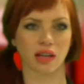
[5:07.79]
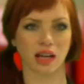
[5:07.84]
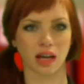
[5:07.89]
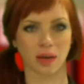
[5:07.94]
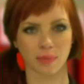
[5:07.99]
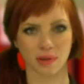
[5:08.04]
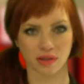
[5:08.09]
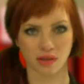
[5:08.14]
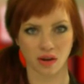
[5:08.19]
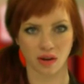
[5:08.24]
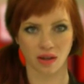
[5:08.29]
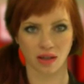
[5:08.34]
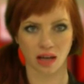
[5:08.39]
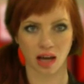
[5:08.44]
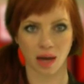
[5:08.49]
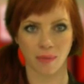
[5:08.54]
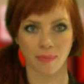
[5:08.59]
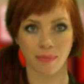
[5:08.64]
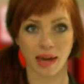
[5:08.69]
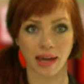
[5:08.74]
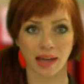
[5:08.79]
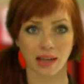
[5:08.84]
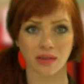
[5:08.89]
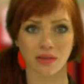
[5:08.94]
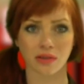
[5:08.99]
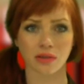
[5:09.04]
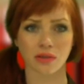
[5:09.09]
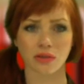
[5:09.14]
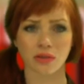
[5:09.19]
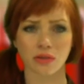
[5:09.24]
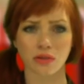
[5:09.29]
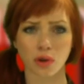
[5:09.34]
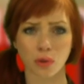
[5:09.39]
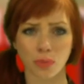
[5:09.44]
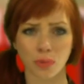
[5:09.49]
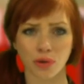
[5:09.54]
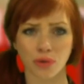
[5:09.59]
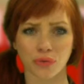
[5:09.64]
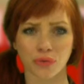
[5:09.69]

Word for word: Amazon and make it super